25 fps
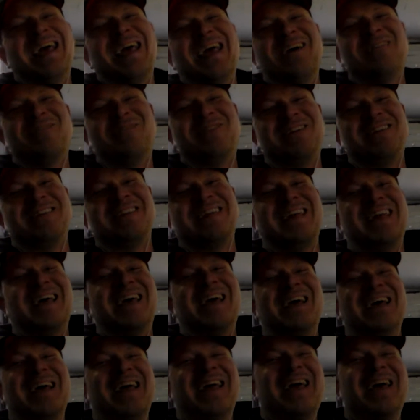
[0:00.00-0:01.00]

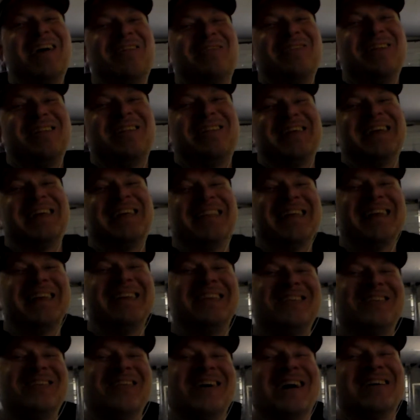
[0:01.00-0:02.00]
everything
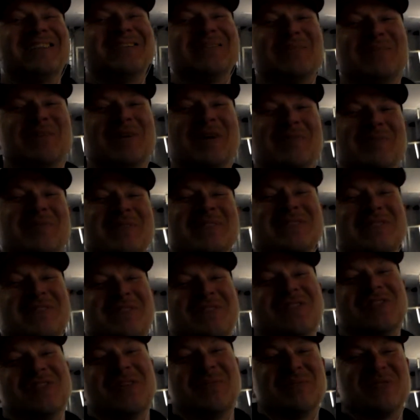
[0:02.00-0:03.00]
they do has a purpose
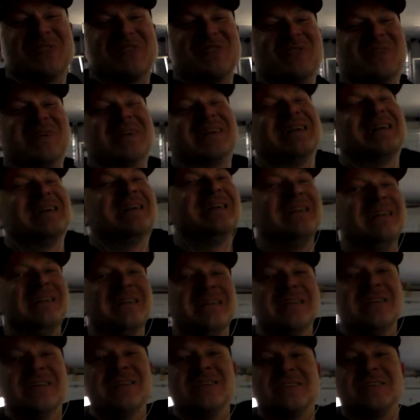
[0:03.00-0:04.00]
of some sort.
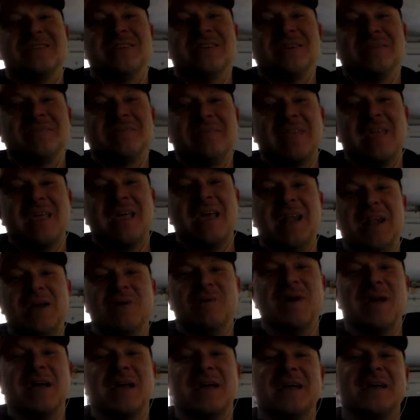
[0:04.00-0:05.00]
So
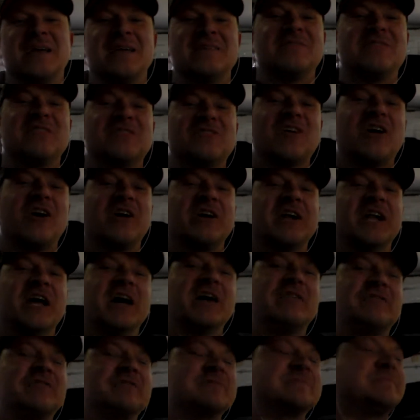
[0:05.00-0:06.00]
anyway, this is long
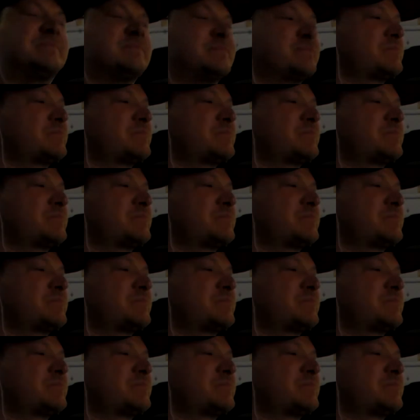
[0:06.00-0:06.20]
enough.